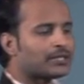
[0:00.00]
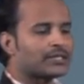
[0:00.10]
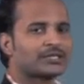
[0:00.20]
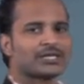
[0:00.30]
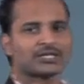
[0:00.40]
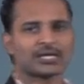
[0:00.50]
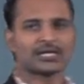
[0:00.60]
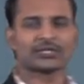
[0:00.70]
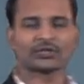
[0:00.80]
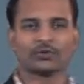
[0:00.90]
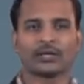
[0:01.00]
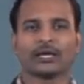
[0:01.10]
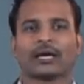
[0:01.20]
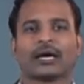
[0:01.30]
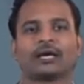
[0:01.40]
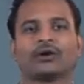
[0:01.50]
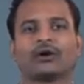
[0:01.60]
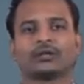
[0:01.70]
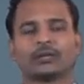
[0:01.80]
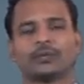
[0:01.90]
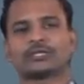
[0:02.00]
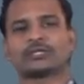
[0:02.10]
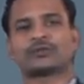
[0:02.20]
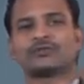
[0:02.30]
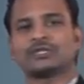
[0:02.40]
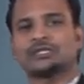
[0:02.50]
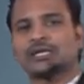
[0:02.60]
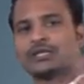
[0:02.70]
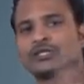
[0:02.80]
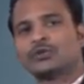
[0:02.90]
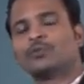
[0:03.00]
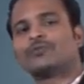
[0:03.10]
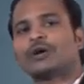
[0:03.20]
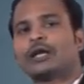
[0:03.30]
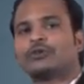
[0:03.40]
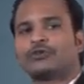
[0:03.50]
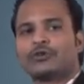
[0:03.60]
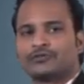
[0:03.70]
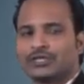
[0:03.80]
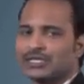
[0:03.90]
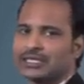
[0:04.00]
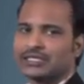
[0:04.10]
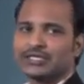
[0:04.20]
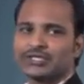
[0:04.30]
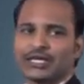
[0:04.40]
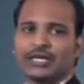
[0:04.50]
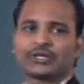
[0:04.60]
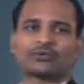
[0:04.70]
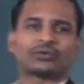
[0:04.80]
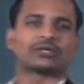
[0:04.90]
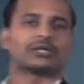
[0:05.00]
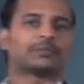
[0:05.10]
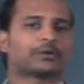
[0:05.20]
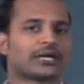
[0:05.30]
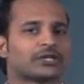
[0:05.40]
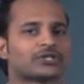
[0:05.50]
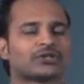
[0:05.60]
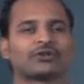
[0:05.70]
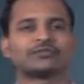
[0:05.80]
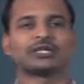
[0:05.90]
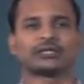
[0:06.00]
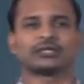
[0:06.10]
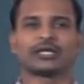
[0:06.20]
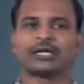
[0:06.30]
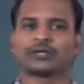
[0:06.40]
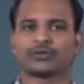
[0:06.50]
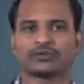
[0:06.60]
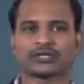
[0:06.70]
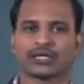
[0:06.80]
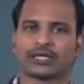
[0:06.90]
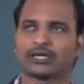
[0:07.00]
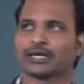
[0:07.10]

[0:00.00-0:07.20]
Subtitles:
it is just assumed, and on the basis of this assumed value of this SHE electrode, the potential of the other electrodes are